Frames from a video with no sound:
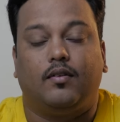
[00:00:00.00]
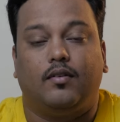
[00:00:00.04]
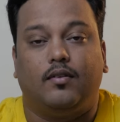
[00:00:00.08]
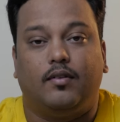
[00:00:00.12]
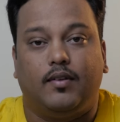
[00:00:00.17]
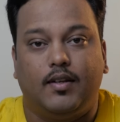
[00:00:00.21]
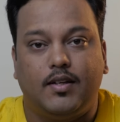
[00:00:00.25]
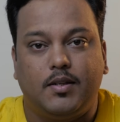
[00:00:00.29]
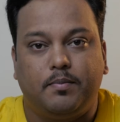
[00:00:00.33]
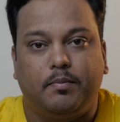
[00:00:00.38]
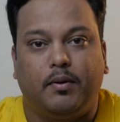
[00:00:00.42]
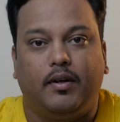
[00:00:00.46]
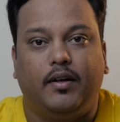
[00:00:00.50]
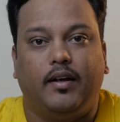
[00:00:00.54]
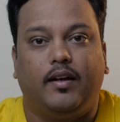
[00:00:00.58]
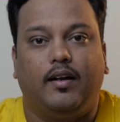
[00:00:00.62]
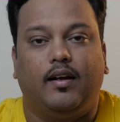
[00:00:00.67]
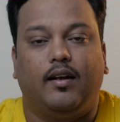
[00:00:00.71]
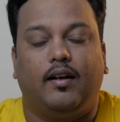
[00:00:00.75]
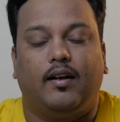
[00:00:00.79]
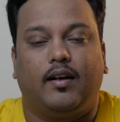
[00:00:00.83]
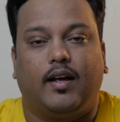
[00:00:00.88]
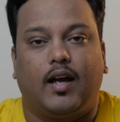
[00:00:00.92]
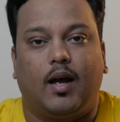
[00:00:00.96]
This
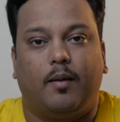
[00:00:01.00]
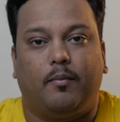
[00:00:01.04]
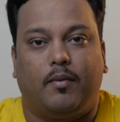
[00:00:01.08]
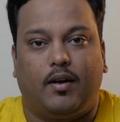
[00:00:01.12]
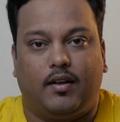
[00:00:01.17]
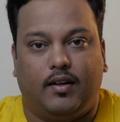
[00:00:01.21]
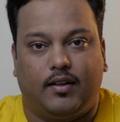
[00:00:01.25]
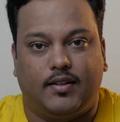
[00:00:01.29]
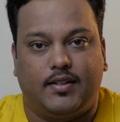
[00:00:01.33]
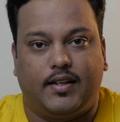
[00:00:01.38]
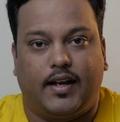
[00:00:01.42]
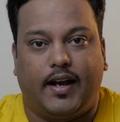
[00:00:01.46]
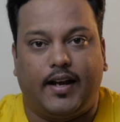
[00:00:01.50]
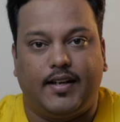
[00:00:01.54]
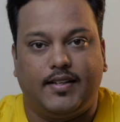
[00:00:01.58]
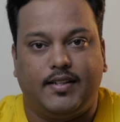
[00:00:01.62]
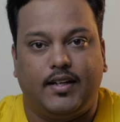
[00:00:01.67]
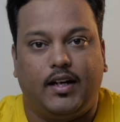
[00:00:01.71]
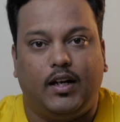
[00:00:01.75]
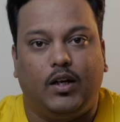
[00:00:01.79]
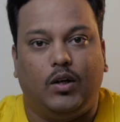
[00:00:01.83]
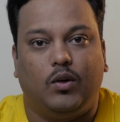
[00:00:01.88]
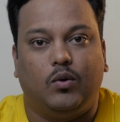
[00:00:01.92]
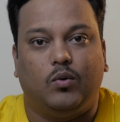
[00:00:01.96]
particular camera, that's a
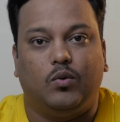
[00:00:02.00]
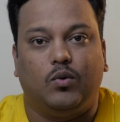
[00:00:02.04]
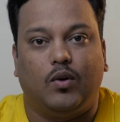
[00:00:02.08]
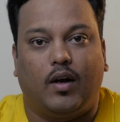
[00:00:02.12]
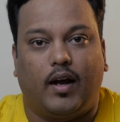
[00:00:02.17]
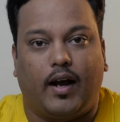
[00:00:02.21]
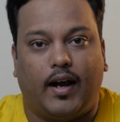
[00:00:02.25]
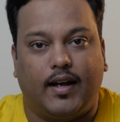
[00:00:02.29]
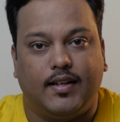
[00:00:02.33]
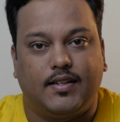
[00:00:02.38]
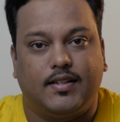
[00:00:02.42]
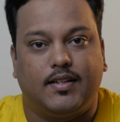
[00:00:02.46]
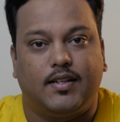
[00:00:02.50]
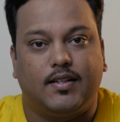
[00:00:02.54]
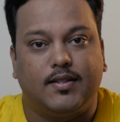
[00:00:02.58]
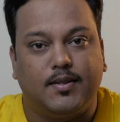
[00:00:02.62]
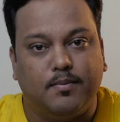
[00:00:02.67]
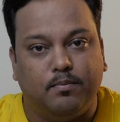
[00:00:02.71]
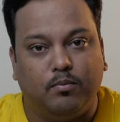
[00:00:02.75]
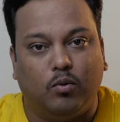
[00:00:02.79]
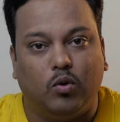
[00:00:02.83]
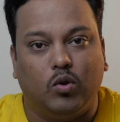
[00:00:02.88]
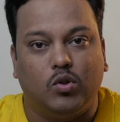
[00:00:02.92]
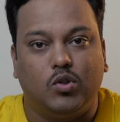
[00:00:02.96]
SL2,
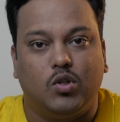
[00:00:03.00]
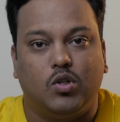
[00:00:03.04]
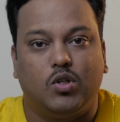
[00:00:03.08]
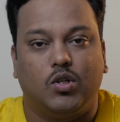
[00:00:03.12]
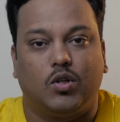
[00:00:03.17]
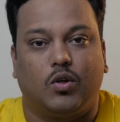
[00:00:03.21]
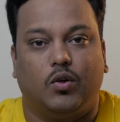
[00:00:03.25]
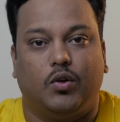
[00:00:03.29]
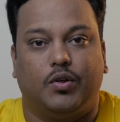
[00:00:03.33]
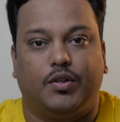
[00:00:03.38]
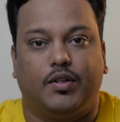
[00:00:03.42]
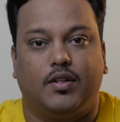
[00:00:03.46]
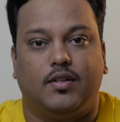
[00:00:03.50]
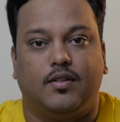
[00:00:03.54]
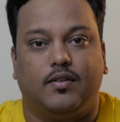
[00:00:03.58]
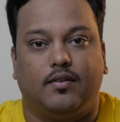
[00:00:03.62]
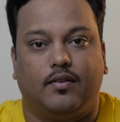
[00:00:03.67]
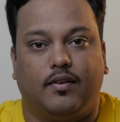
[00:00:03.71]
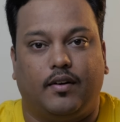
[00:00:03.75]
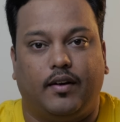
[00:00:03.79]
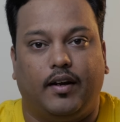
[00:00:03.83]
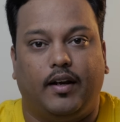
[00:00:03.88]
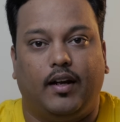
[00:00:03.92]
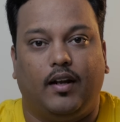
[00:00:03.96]
answers both those
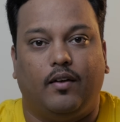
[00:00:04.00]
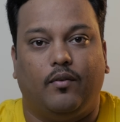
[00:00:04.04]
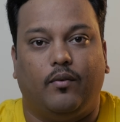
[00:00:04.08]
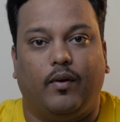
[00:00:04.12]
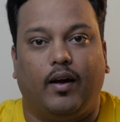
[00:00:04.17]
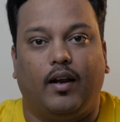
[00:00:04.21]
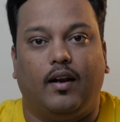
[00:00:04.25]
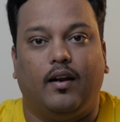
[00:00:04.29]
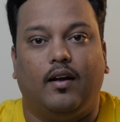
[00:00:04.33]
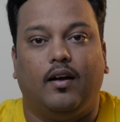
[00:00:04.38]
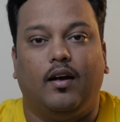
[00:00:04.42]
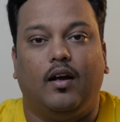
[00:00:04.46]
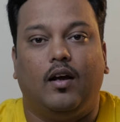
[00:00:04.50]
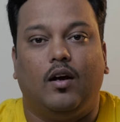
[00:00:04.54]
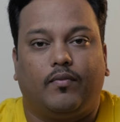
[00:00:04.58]
questions really well.